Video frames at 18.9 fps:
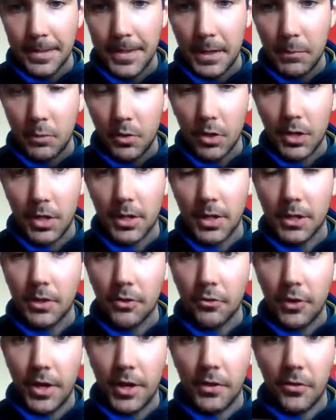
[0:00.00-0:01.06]
Then we're looking at
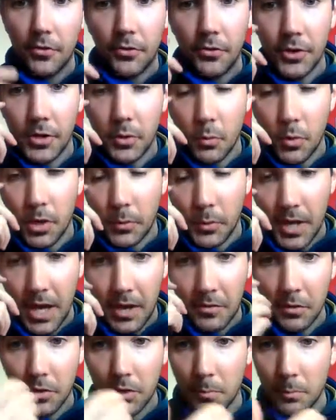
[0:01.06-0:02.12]
grade 3, where we
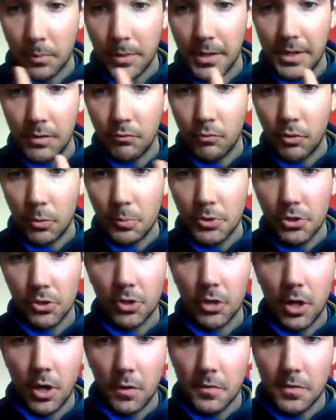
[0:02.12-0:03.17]
have a complete
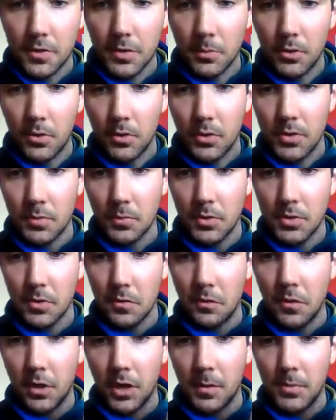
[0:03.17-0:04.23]
rupture of some of those muscle
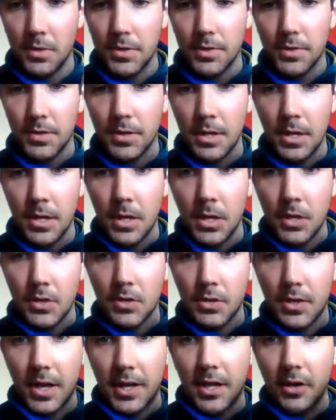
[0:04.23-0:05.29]
fibers.
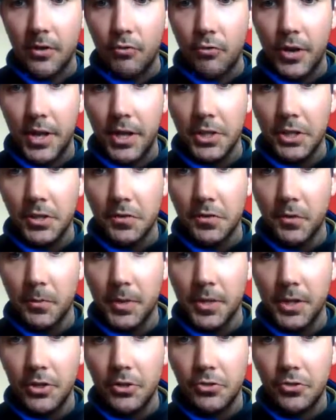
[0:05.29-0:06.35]
So that can range from
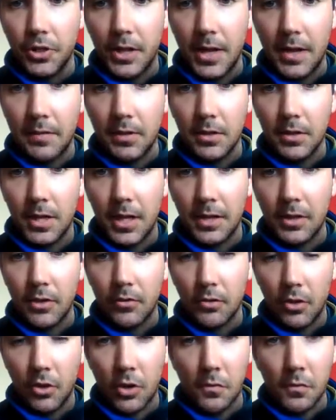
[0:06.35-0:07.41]
an injury level that
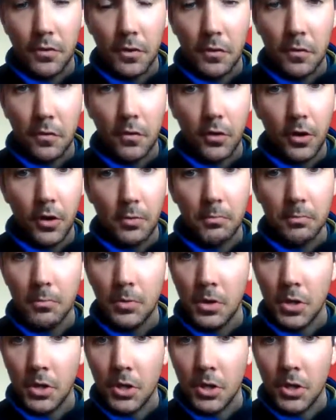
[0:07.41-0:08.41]
can recover from,